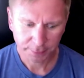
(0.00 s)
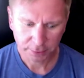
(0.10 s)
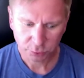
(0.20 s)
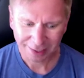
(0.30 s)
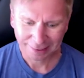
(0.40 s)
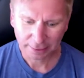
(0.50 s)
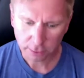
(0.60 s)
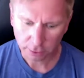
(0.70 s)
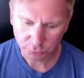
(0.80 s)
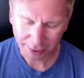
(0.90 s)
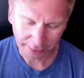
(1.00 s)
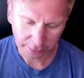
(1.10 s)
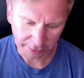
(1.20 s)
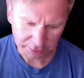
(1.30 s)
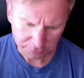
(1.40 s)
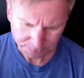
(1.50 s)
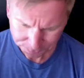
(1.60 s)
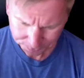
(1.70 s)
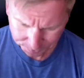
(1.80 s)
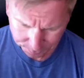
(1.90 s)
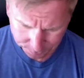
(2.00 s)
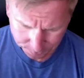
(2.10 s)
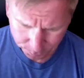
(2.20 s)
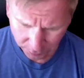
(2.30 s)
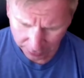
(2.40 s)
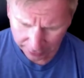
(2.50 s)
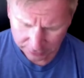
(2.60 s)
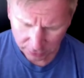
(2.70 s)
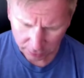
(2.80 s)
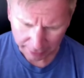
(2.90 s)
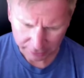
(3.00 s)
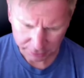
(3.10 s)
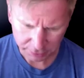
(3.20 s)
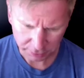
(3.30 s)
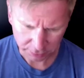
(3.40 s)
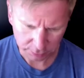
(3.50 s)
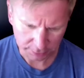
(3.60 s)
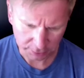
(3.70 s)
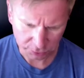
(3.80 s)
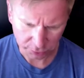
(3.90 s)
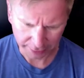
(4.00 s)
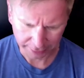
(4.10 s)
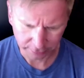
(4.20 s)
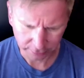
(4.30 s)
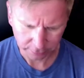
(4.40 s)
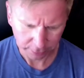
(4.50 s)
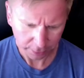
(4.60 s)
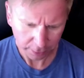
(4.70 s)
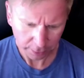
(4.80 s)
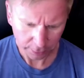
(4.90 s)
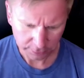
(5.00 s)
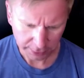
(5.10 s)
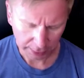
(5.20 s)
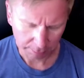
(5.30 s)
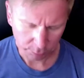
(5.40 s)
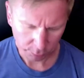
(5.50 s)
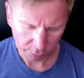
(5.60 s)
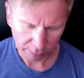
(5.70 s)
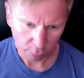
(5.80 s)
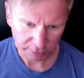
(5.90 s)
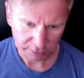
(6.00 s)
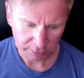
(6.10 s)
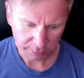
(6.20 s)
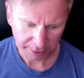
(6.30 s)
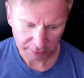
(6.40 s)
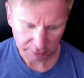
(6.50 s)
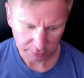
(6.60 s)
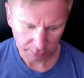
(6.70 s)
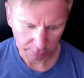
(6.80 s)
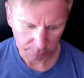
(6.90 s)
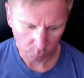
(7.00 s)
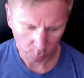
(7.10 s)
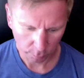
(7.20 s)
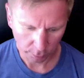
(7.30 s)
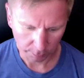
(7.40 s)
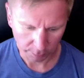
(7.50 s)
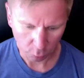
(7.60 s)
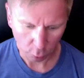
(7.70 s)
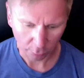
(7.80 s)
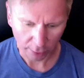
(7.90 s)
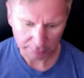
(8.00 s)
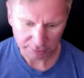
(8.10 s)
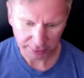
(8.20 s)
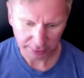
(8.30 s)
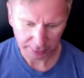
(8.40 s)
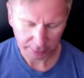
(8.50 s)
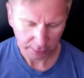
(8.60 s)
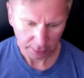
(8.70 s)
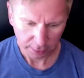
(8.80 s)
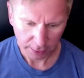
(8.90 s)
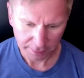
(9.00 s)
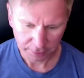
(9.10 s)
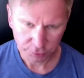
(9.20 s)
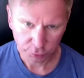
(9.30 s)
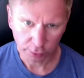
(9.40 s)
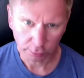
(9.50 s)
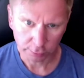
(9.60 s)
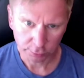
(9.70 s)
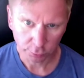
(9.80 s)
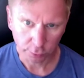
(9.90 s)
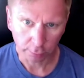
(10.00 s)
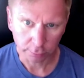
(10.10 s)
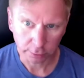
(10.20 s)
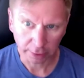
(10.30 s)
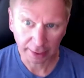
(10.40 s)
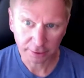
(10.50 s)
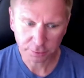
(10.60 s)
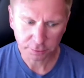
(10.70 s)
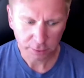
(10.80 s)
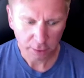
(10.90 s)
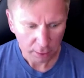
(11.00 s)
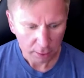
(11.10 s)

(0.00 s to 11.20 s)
it's called triangulation. And as you can imagine, it's a triangle. It's taking 3 points in space. So point where I'm sitting, and then two known locations,